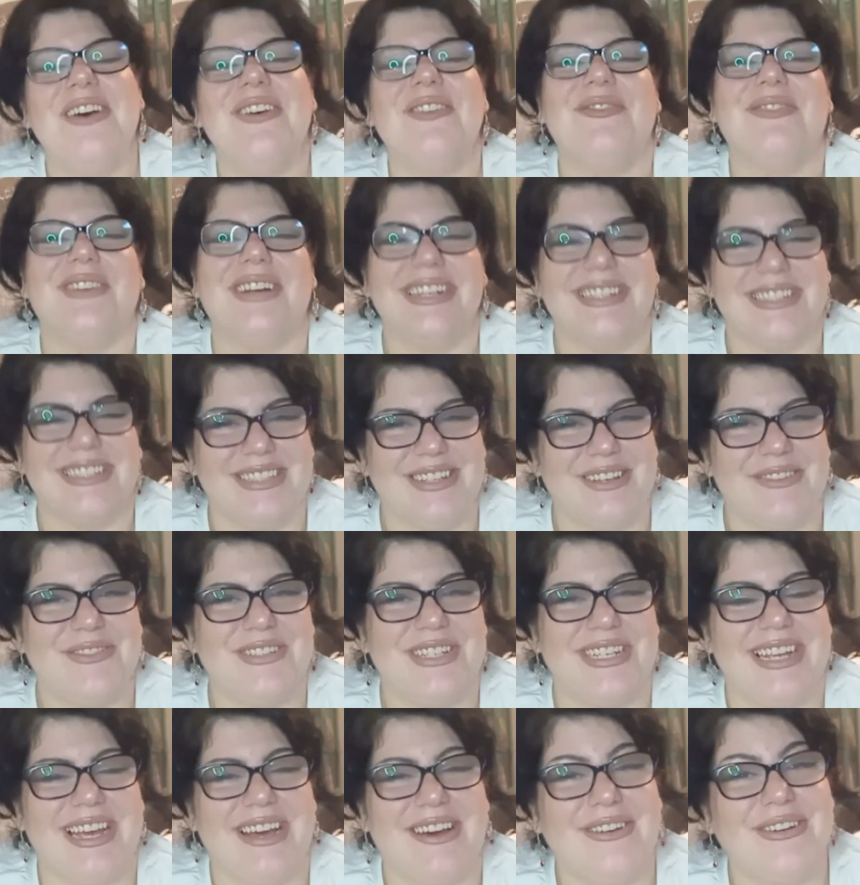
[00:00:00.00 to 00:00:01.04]
much love
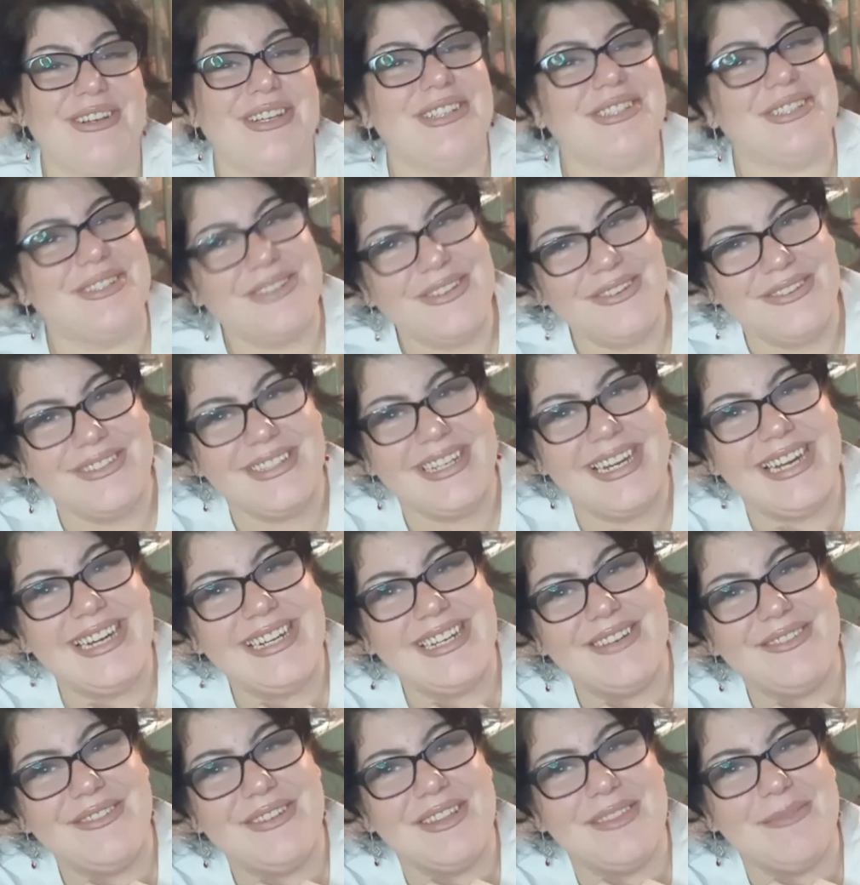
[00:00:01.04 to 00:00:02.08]
to y'all, because you're gonna need
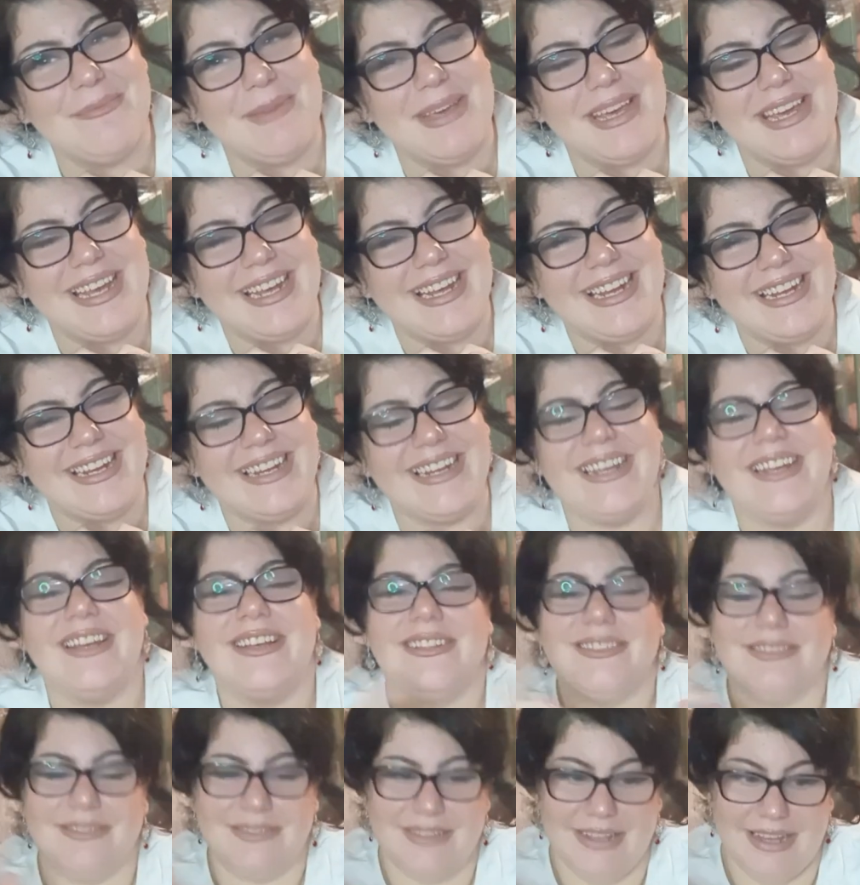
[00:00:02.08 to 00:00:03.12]
it with me,
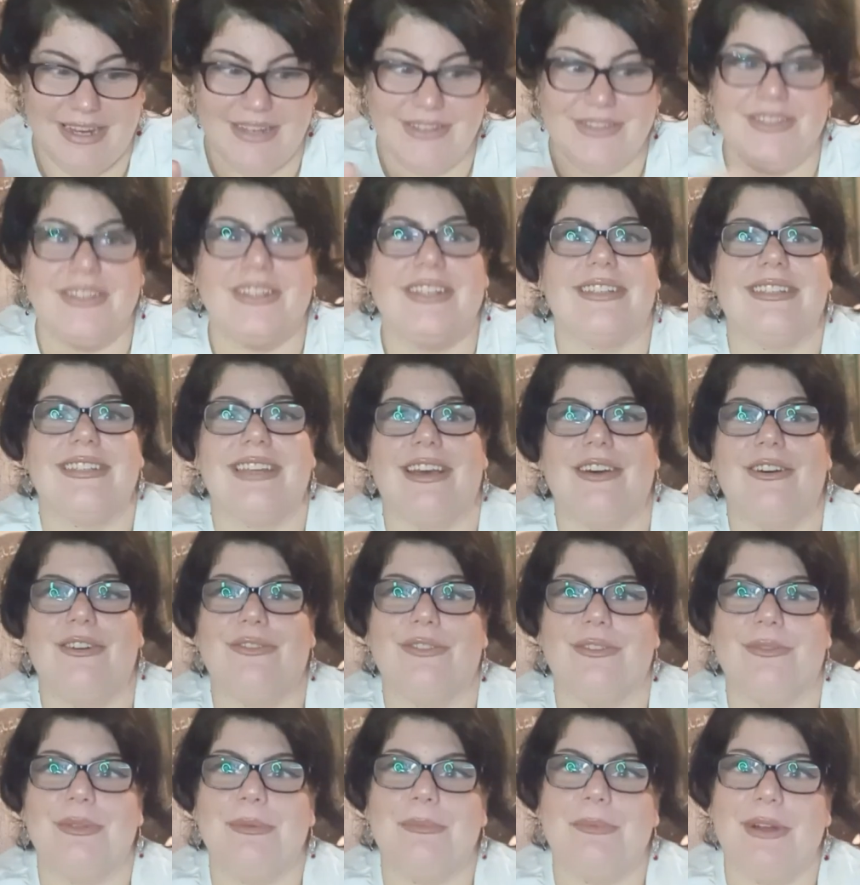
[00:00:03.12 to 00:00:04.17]
as you can tell
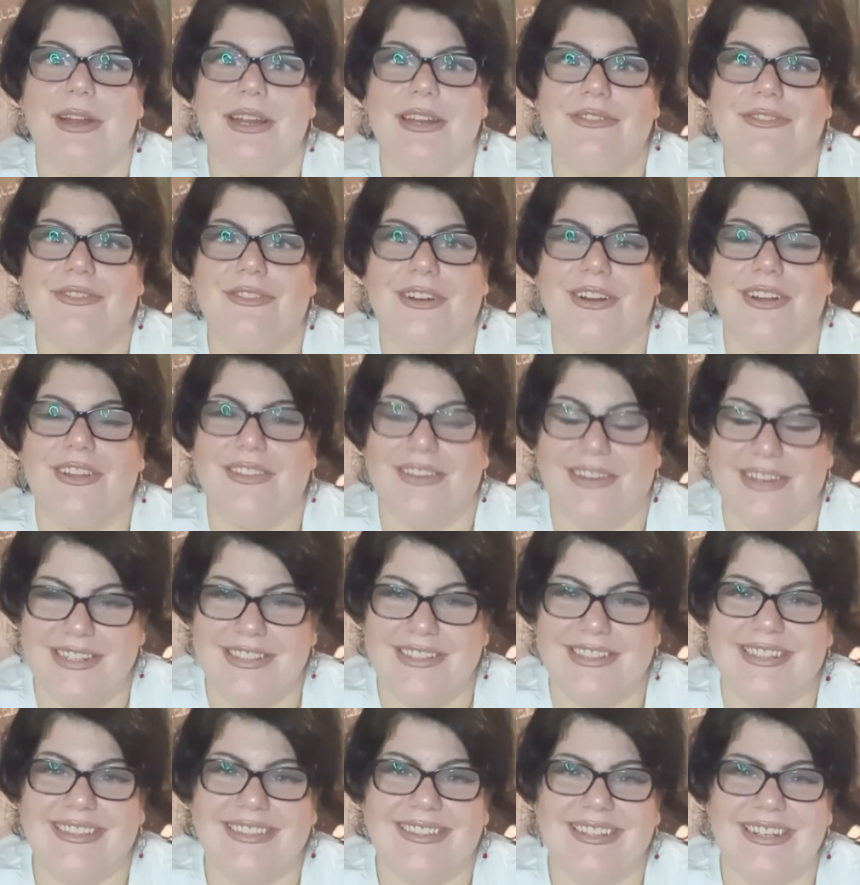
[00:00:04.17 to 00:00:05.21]
from the brain fart that I
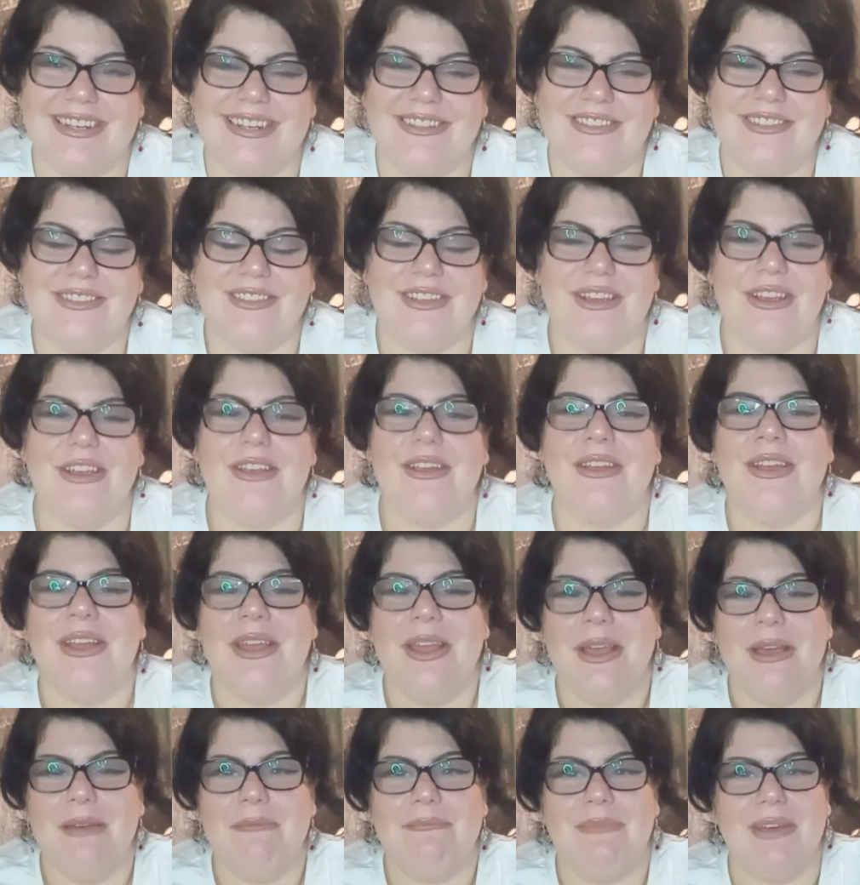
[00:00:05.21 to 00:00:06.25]
just had. So
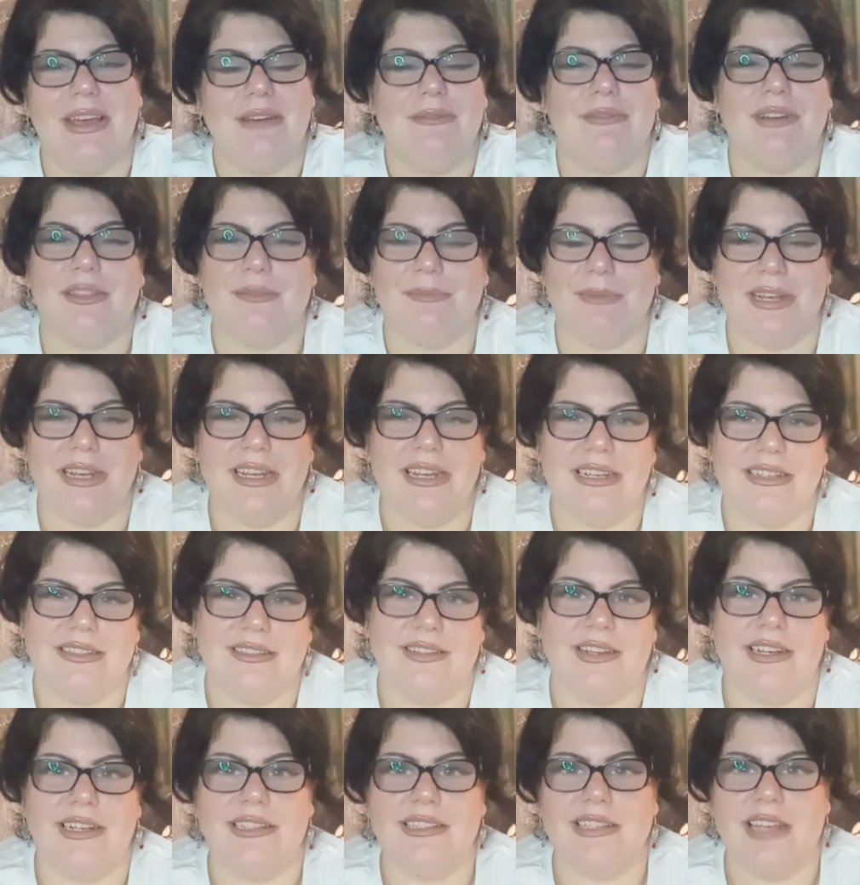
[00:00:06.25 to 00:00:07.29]
bear with me, it is
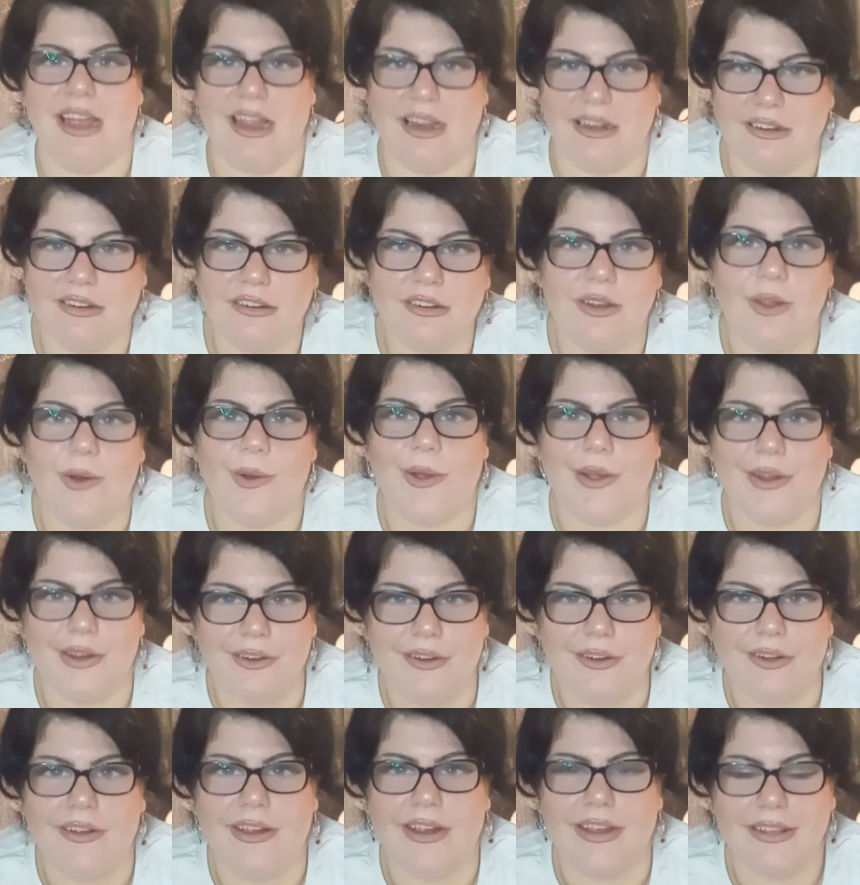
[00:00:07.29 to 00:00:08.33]
like 10 o'clock at
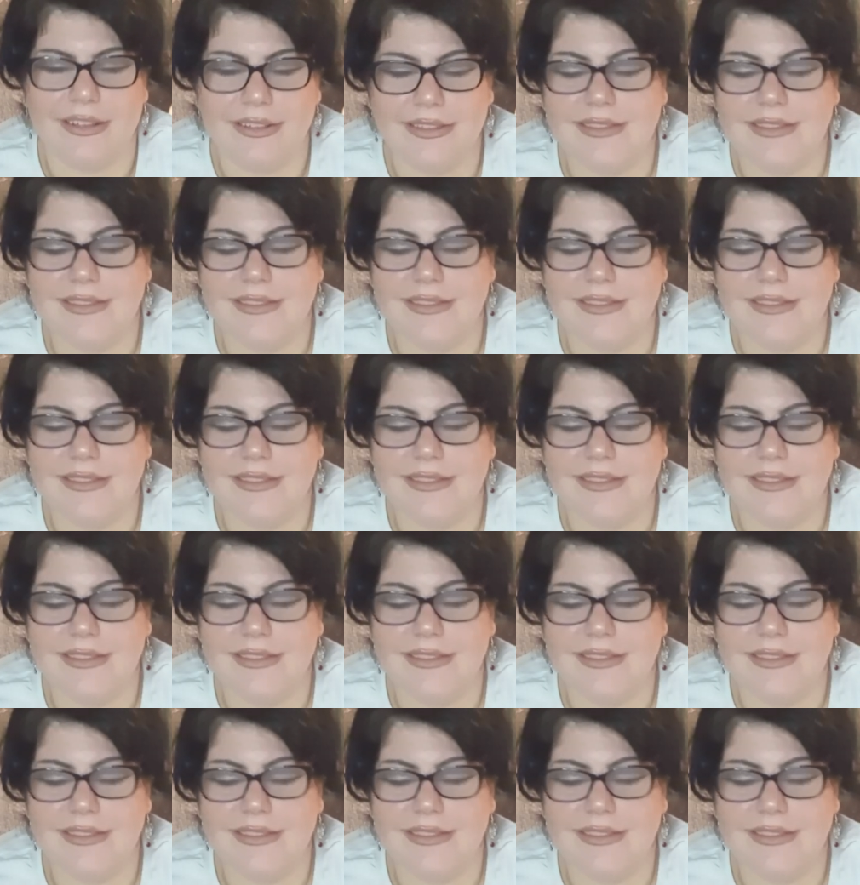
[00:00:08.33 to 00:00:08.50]
night.